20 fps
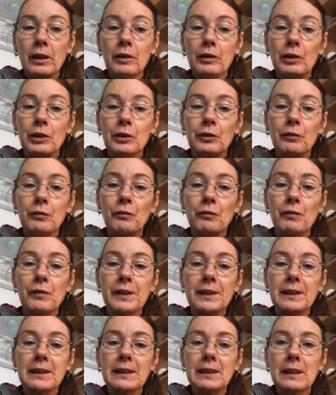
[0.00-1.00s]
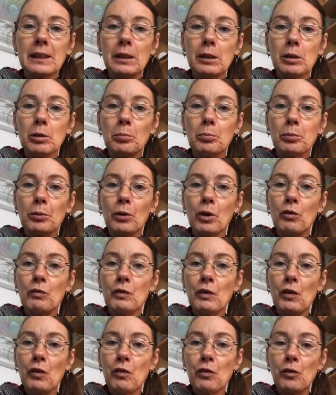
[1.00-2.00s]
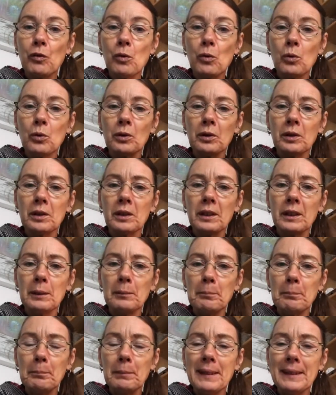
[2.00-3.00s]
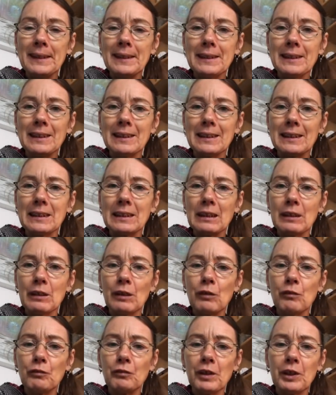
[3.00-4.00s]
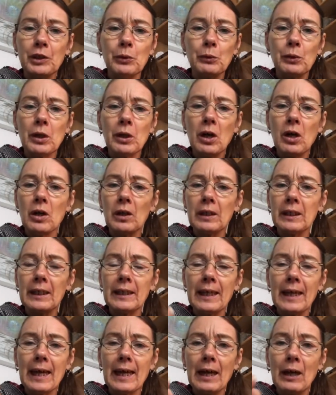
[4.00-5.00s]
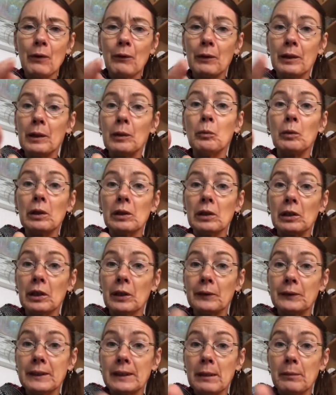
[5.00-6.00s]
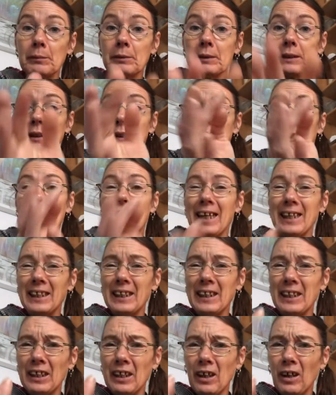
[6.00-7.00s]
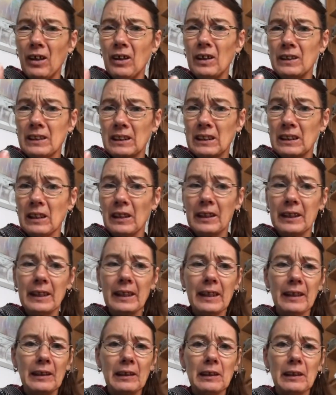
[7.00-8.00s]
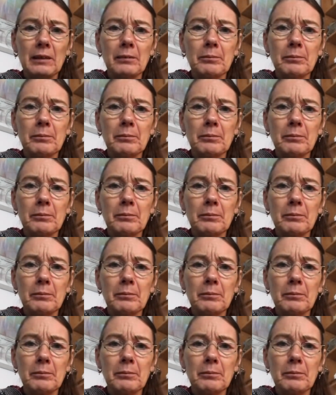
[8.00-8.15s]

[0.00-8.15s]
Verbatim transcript: if the tip of a thorn embeds itself and you can't get it out, it will go septic and it hurts like hell.